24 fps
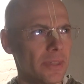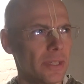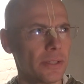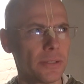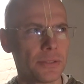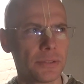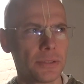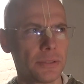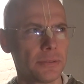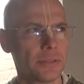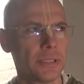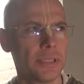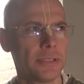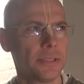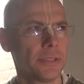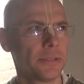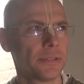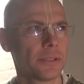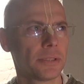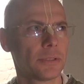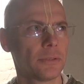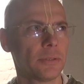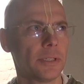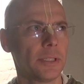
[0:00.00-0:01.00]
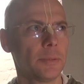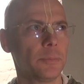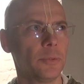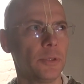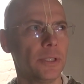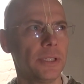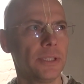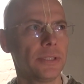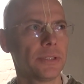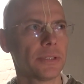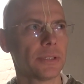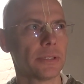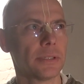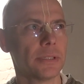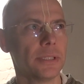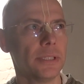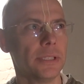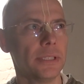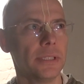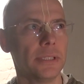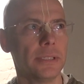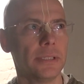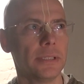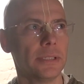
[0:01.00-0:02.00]
So this is a great preacher,
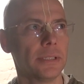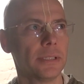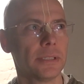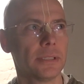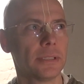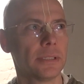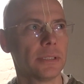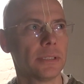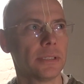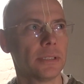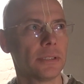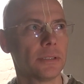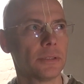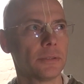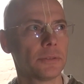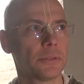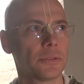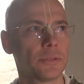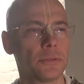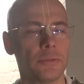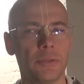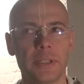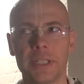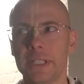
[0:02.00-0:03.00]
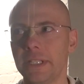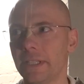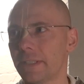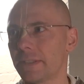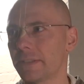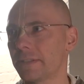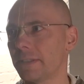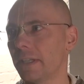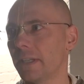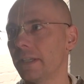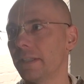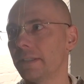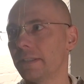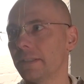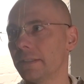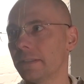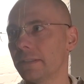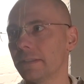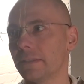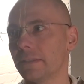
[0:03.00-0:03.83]
he goes to any extent.